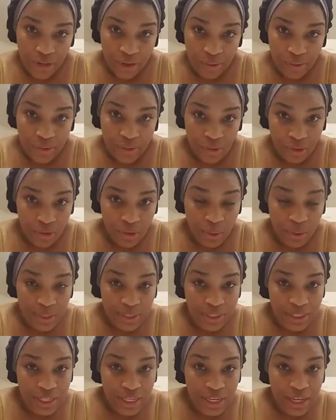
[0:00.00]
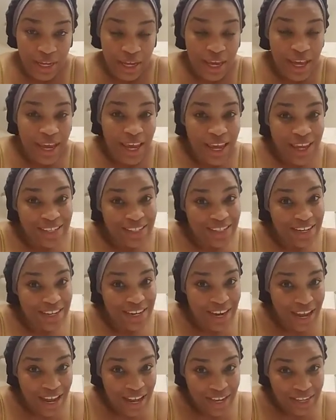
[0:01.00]
So you're going to see
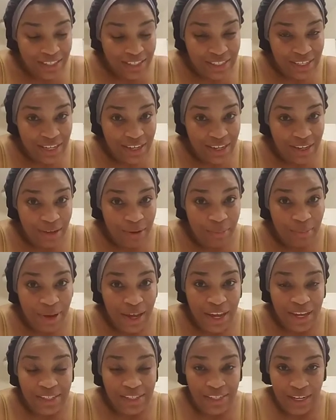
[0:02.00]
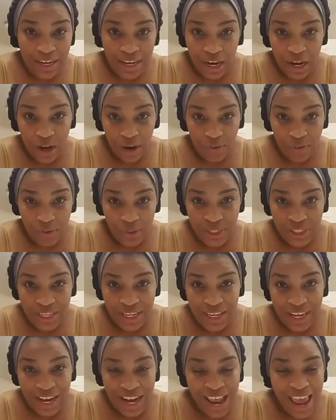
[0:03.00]
tonight my skincare
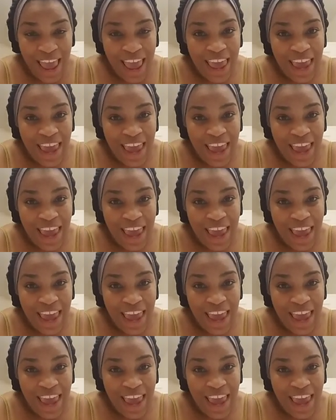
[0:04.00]
routine,